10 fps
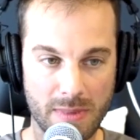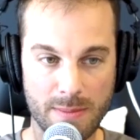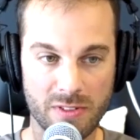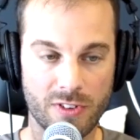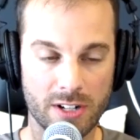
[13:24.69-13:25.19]
and
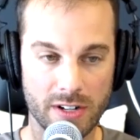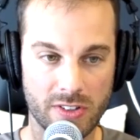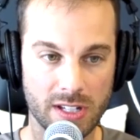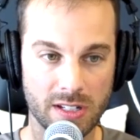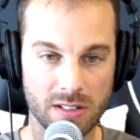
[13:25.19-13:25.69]
maybe
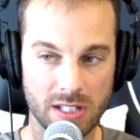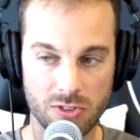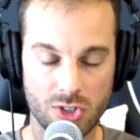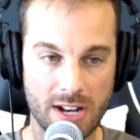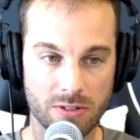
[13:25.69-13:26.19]
fundraising
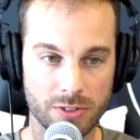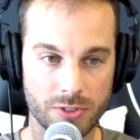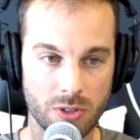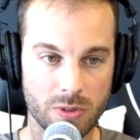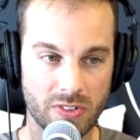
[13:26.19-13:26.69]
in general
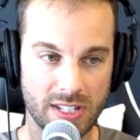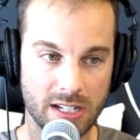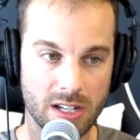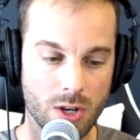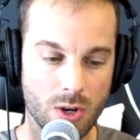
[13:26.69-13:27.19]
too, is
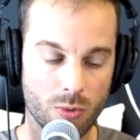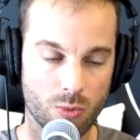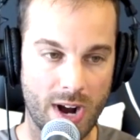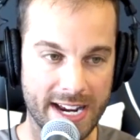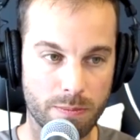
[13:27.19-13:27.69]
like
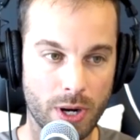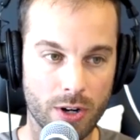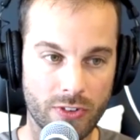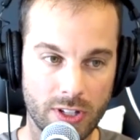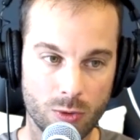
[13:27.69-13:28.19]
right
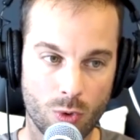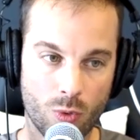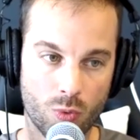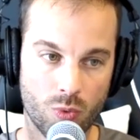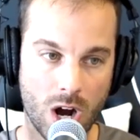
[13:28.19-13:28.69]
person,
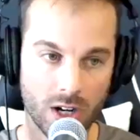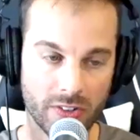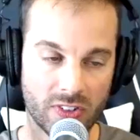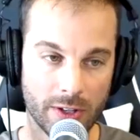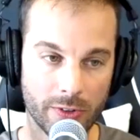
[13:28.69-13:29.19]
wrong skill